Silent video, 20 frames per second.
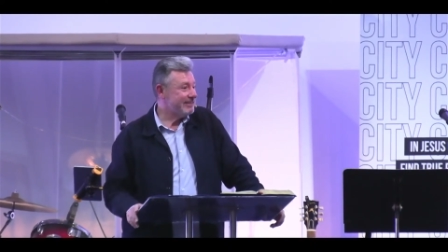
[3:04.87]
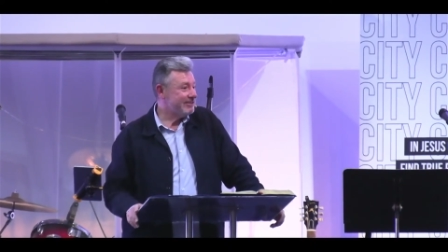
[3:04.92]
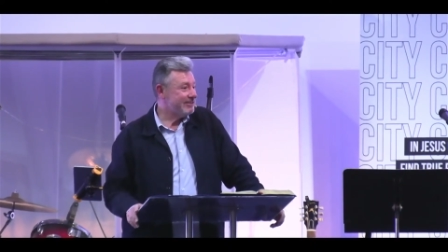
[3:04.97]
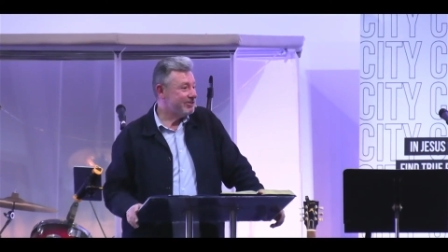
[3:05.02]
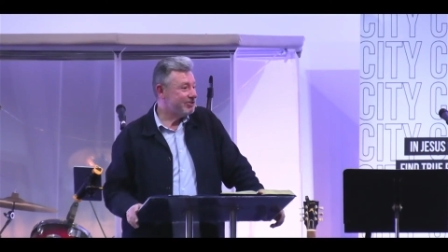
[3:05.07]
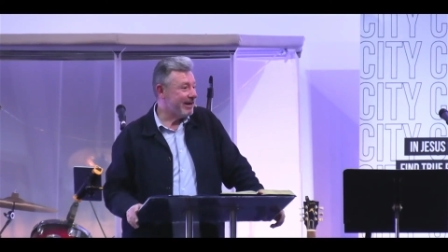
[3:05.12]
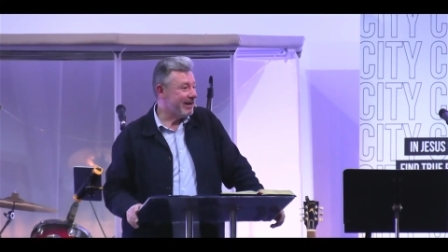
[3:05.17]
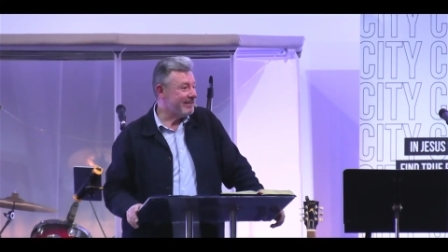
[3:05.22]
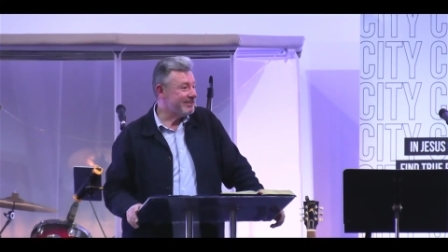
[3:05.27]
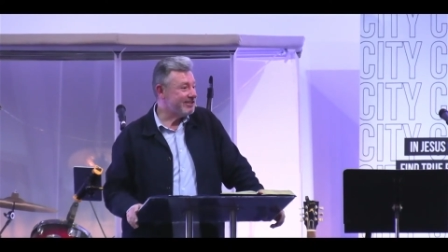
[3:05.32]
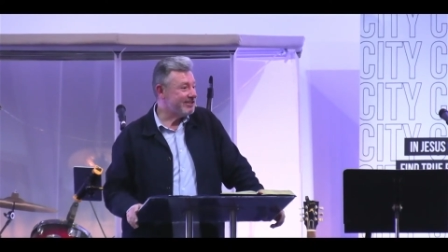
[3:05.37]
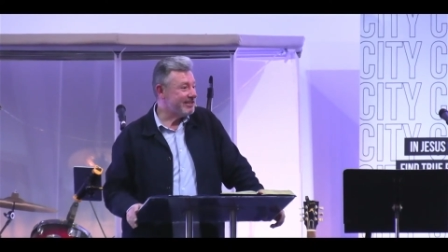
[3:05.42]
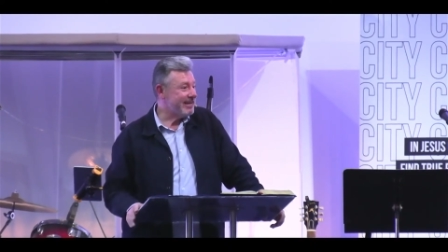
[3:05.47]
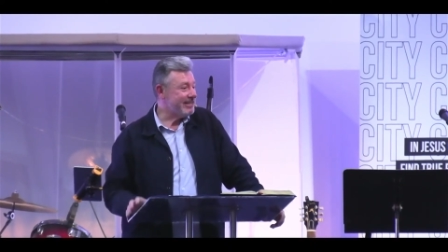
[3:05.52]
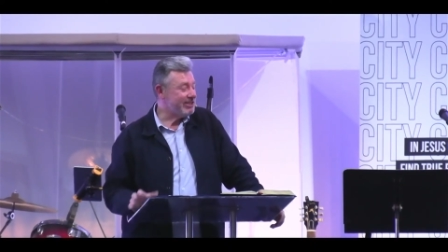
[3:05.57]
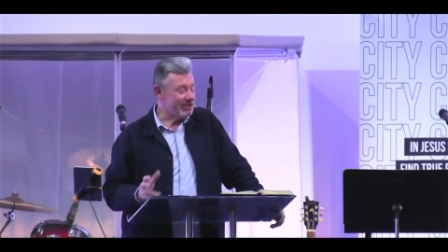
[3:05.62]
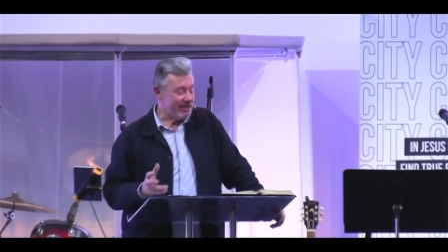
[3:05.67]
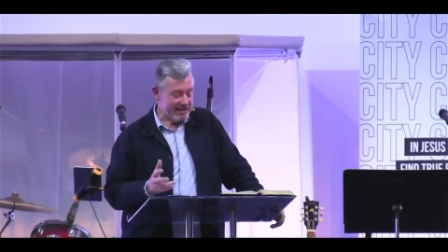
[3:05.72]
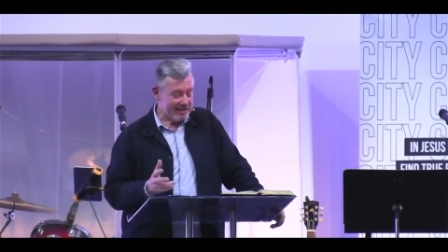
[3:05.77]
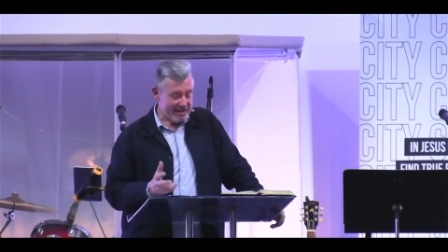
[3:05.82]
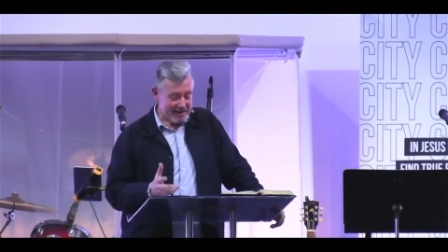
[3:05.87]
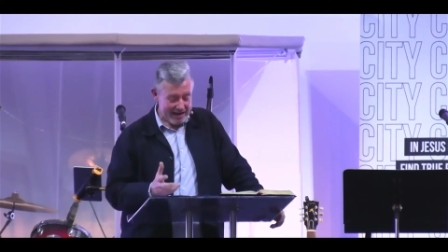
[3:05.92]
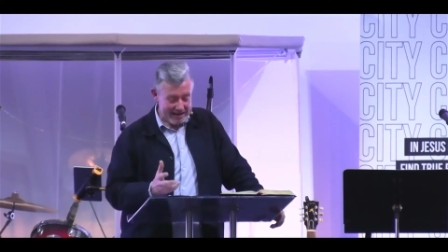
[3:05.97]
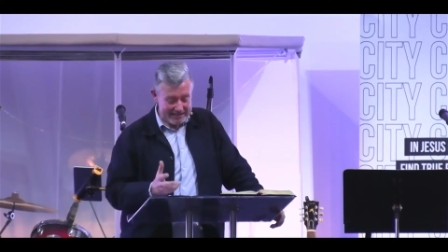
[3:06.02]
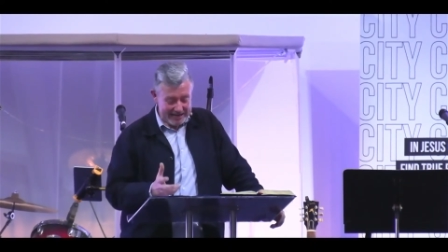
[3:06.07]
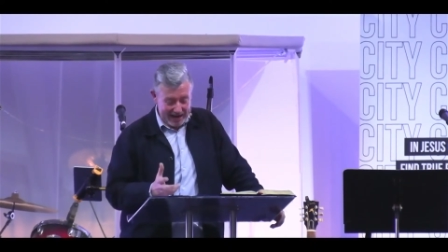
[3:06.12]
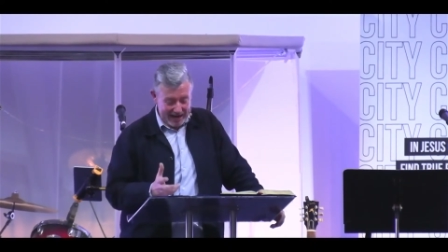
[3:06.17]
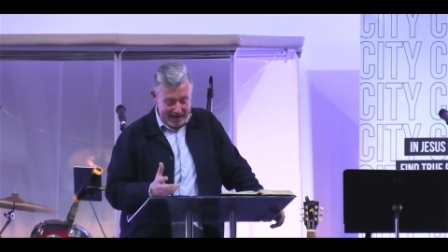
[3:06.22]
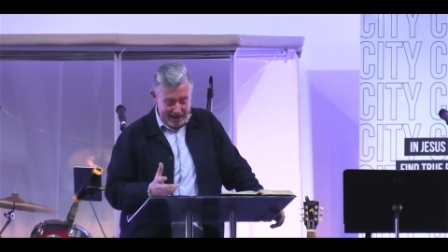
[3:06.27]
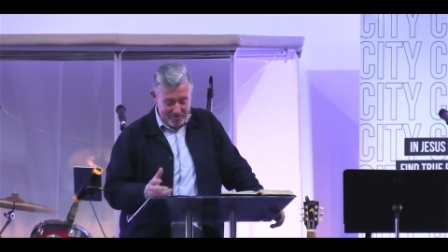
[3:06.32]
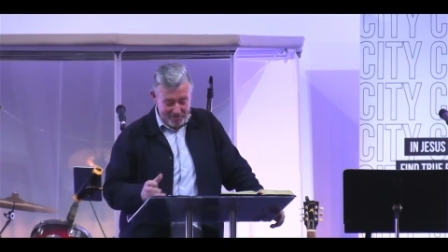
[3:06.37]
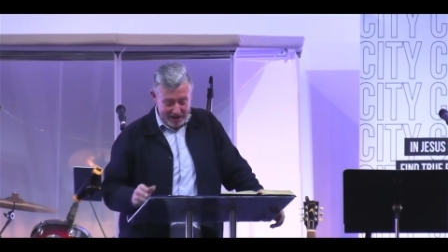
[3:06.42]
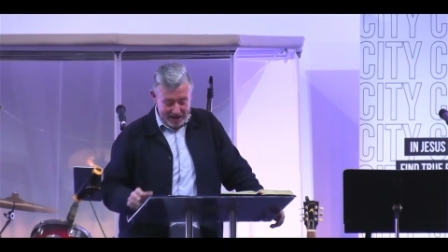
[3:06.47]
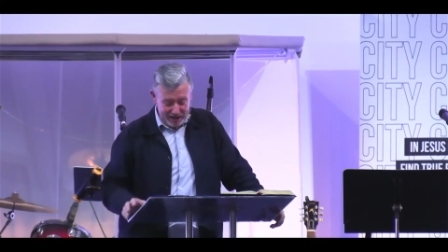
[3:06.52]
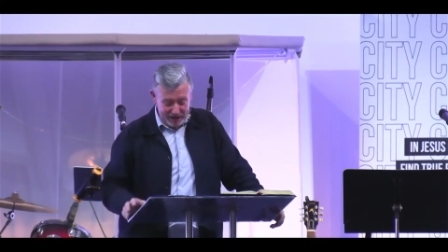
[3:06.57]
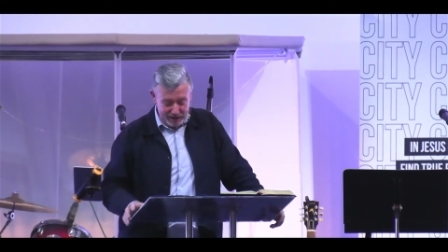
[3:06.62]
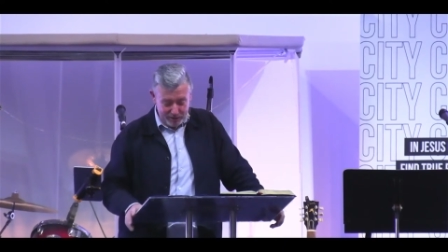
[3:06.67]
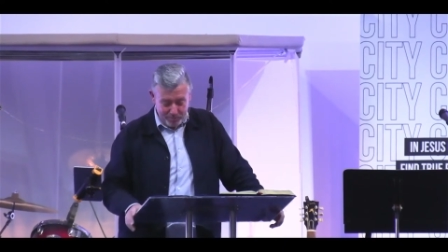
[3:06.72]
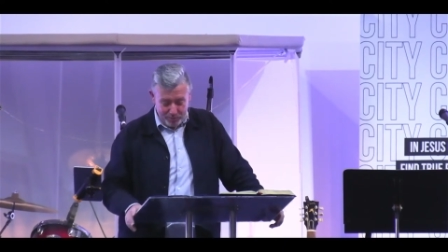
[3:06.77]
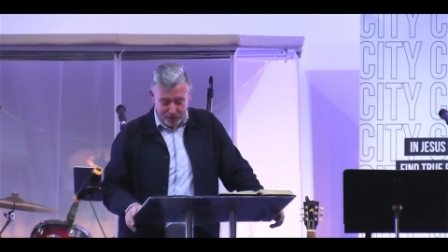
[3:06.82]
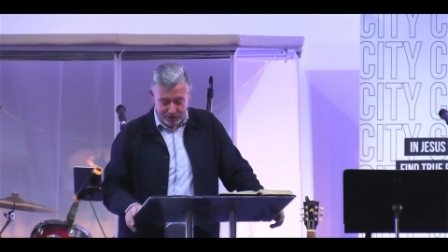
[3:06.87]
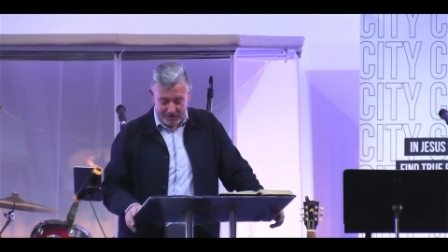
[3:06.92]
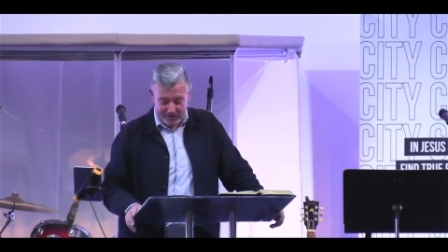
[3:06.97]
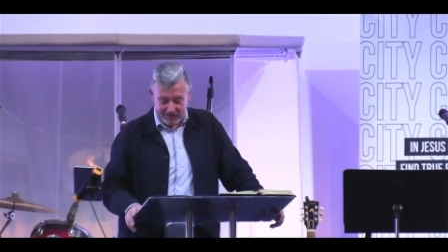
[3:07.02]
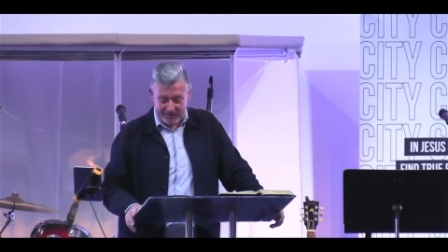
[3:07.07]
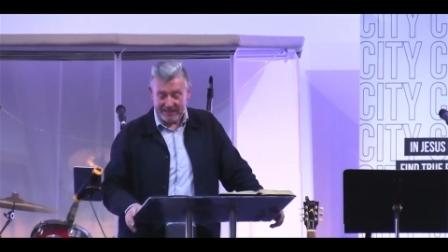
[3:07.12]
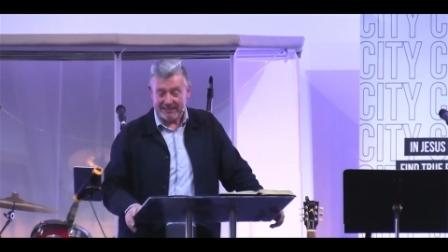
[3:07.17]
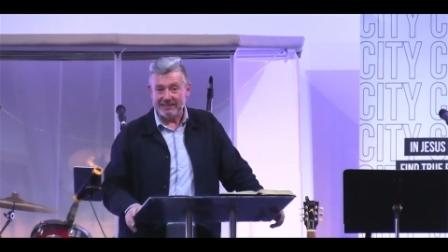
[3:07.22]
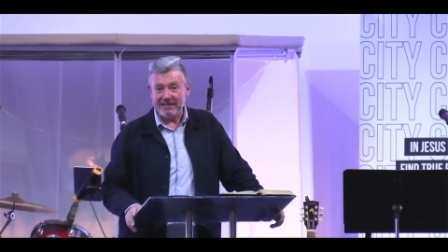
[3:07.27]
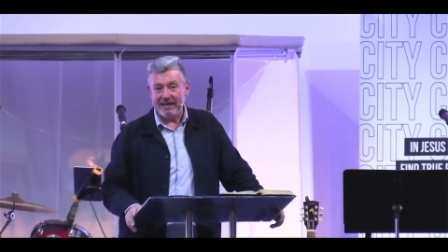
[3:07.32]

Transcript: translation and how it puts it.